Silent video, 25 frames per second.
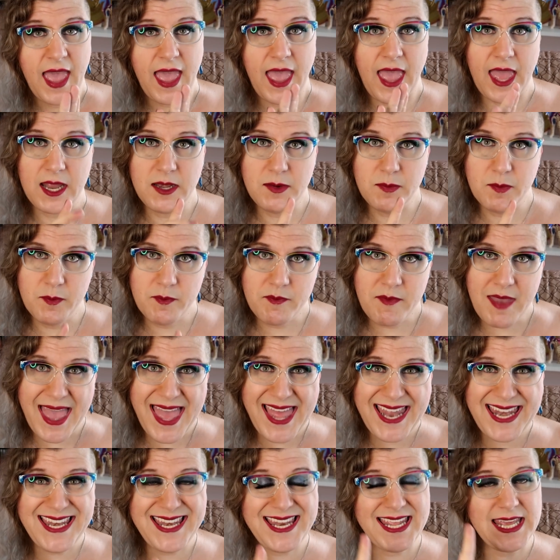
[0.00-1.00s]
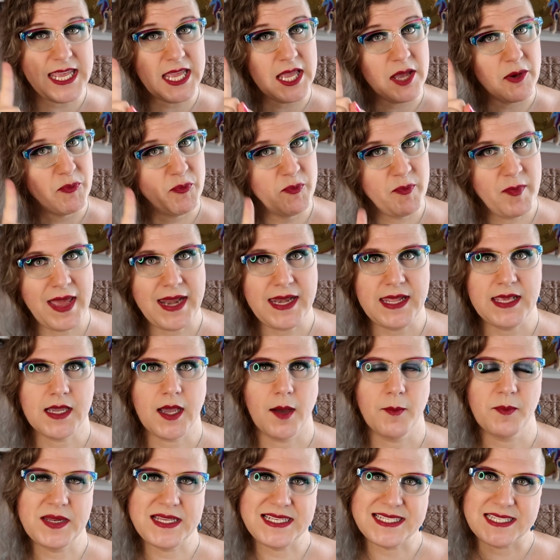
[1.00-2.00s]
And many, many
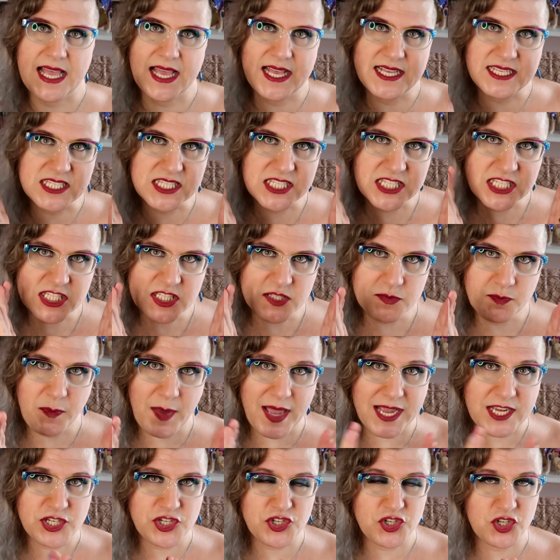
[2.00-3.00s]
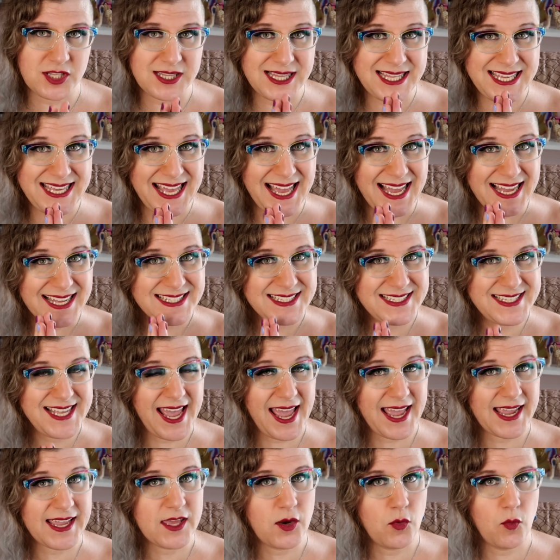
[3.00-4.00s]
companies, especially
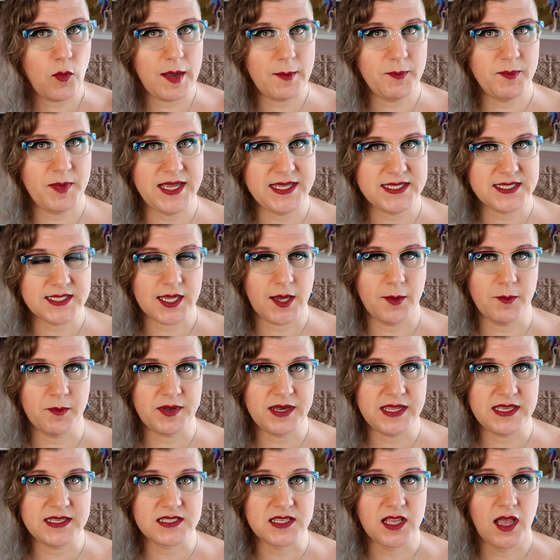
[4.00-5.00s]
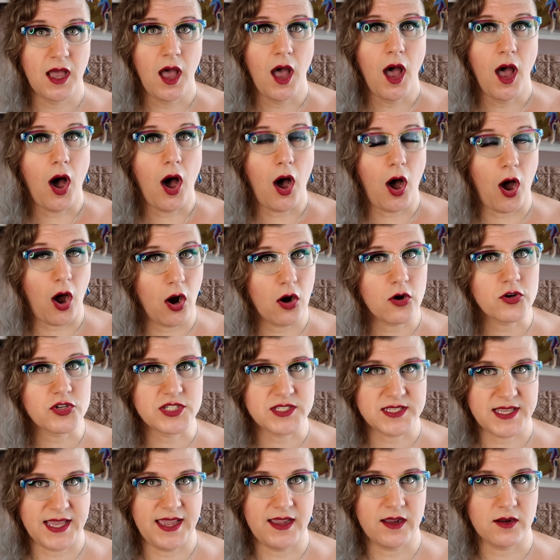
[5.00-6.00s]
tech and web-based companies, are
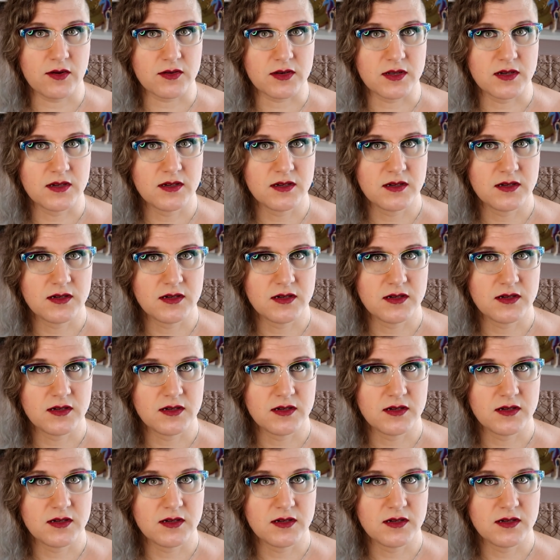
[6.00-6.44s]
scared.